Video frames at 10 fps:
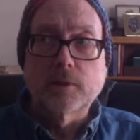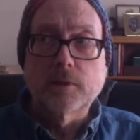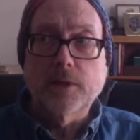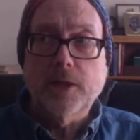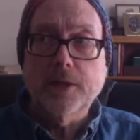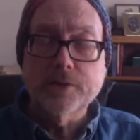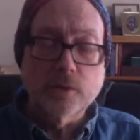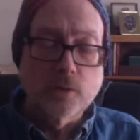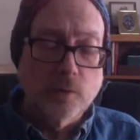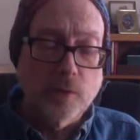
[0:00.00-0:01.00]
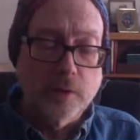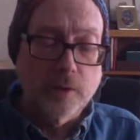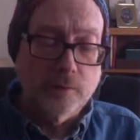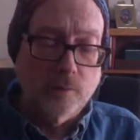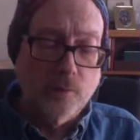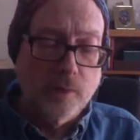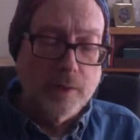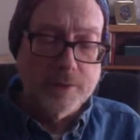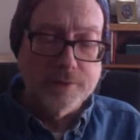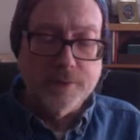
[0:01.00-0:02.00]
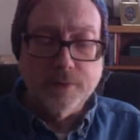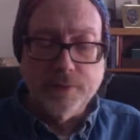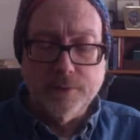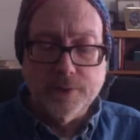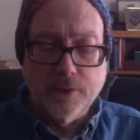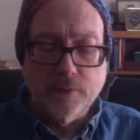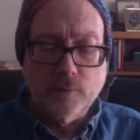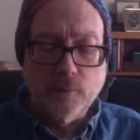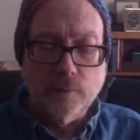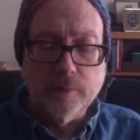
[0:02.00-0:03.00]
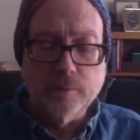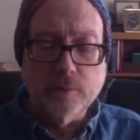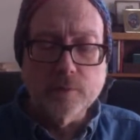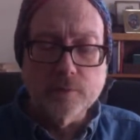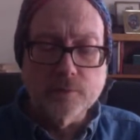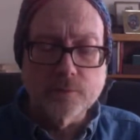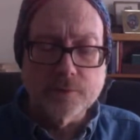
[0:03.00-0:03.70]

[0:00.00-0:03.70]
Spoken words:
The high school where I went in the town where we moved,